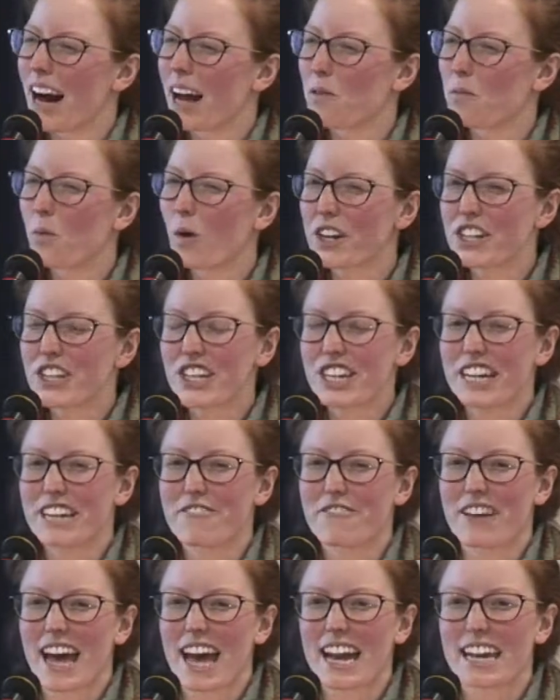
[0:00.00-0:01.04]
I wonder
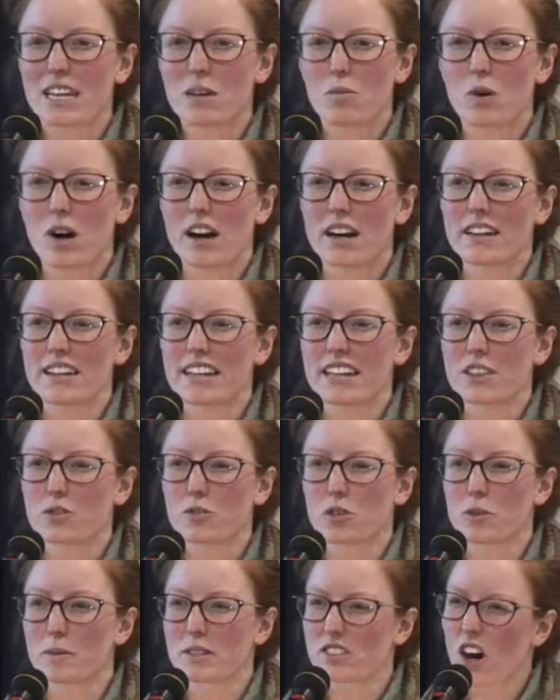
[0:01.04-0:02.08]
if anyone in the
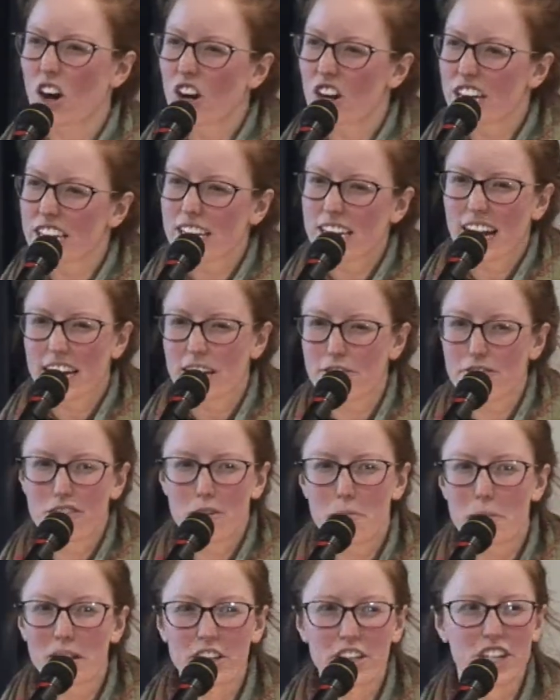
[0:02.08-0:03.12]
room is already kind of
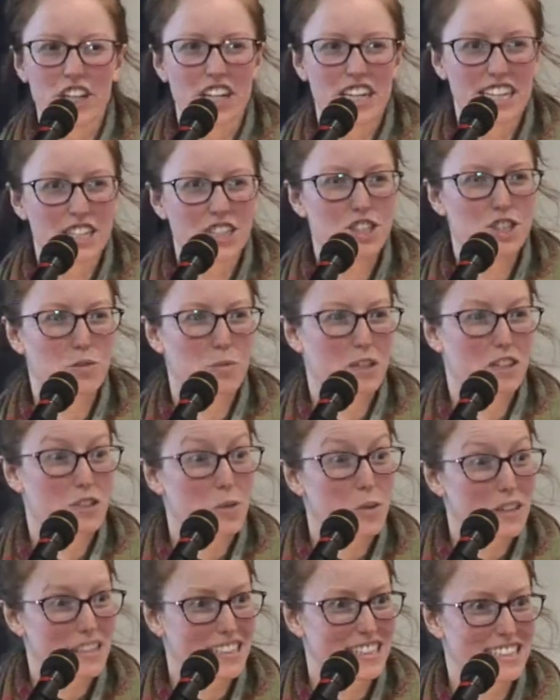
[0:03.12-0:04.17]
familiar-ish with
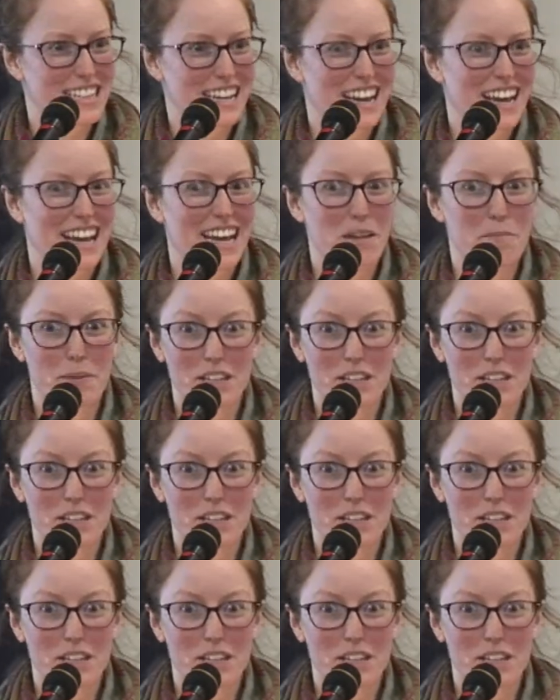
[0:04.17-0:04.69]
Dorothy Day,